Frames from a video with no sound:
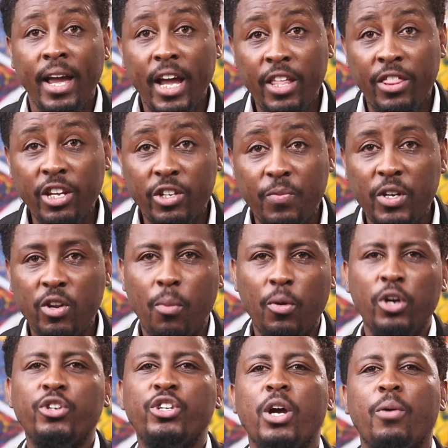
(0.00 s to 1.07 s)
In this video, I'm
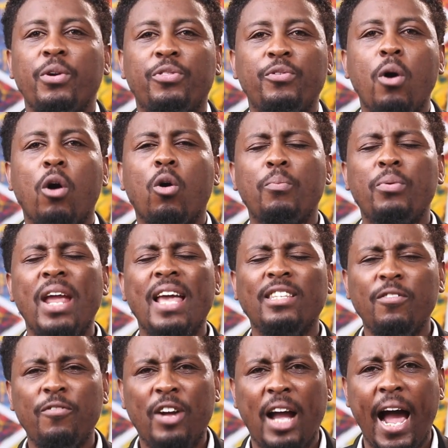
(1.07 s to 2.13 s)
going to share with you a
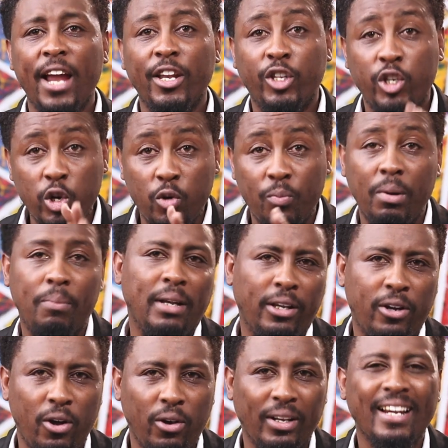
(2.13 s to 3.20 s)
comprehensive guide to
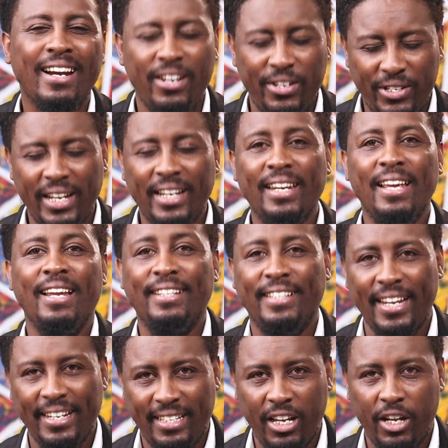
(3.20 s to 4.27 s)
biblical Christian
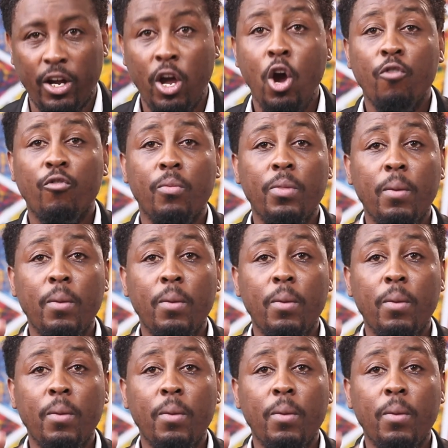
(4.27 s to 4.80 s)
dating. From